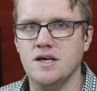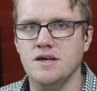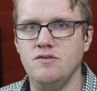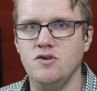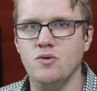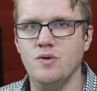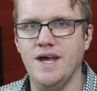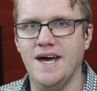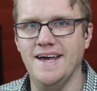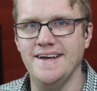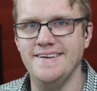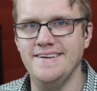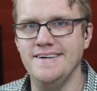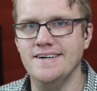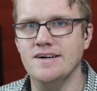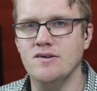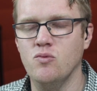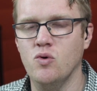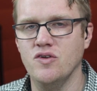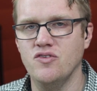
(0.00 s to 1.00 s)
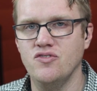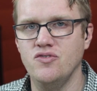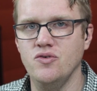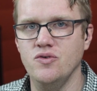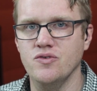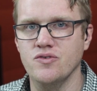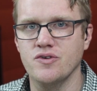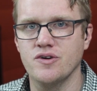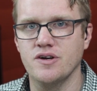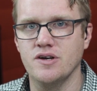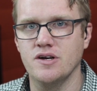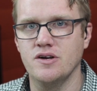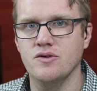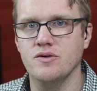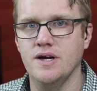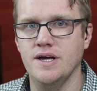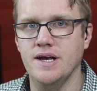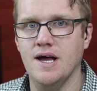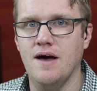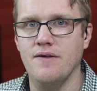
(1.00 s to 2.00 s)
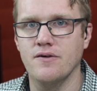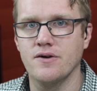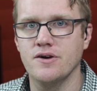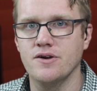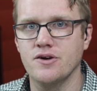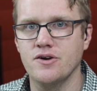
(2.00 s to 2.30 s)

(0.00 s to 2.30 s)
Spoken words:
give you an idea of what students are going to create and how they're going